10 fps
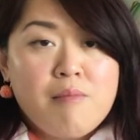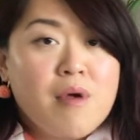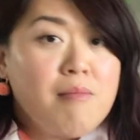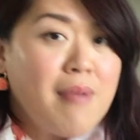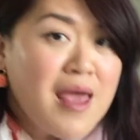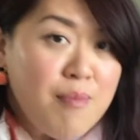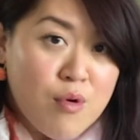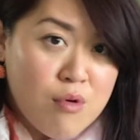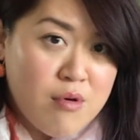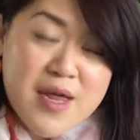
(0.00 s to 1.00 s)
But
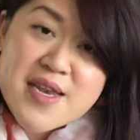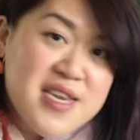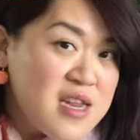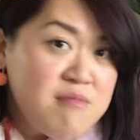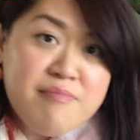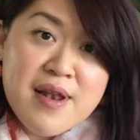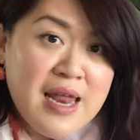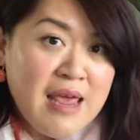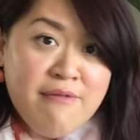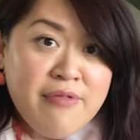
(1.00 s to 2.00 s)
Mabel didn't
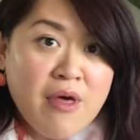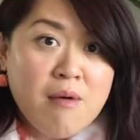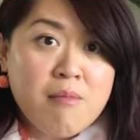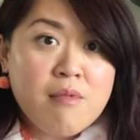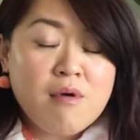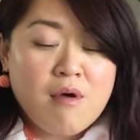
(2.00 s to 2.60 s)
believe them.